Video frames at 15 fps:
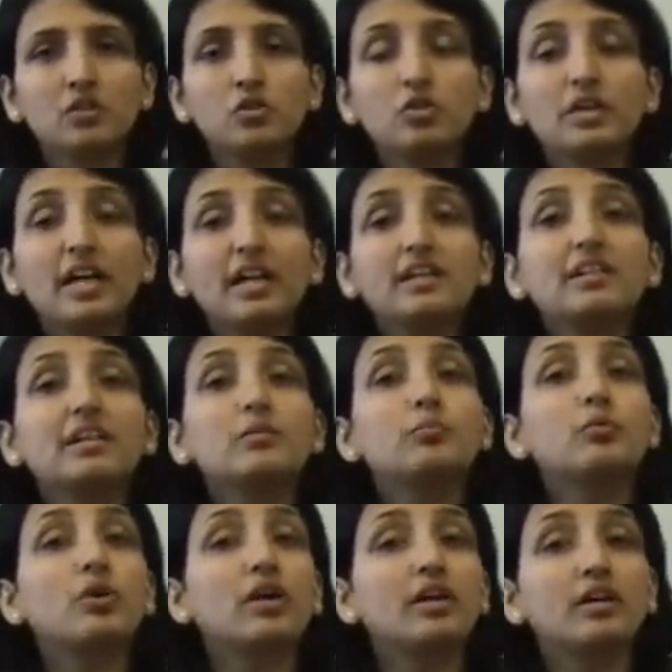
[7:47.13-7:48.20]
to get
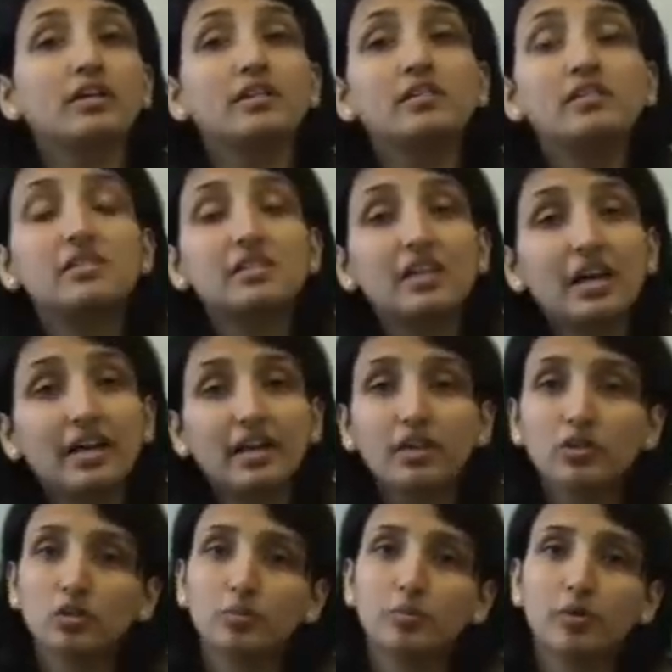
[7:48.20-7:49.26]
that prana
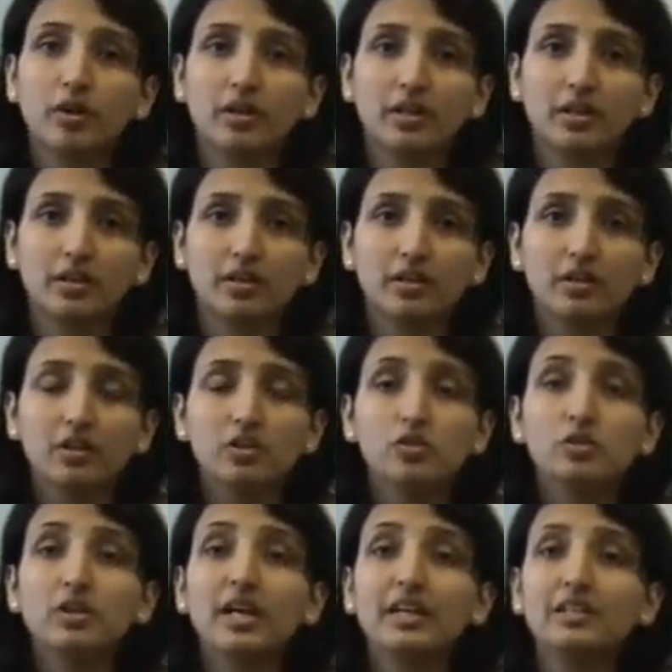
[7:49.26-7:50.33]
inside your body,
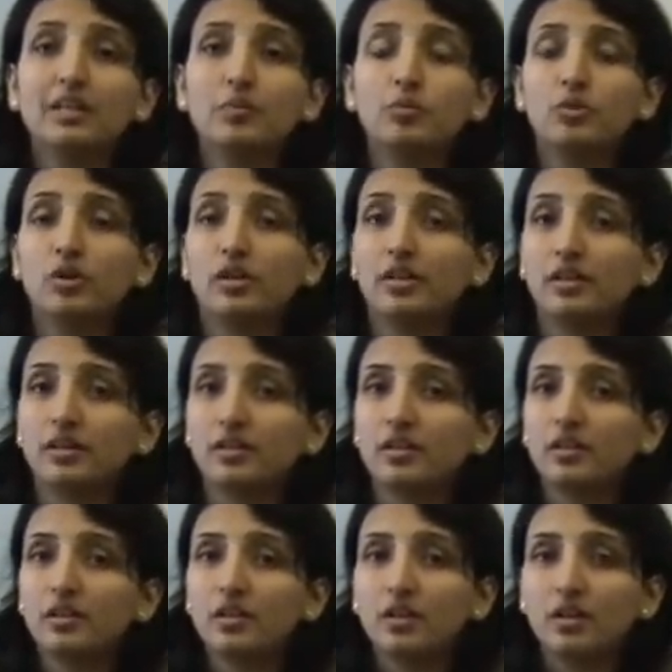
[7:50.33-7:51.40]
to get that prana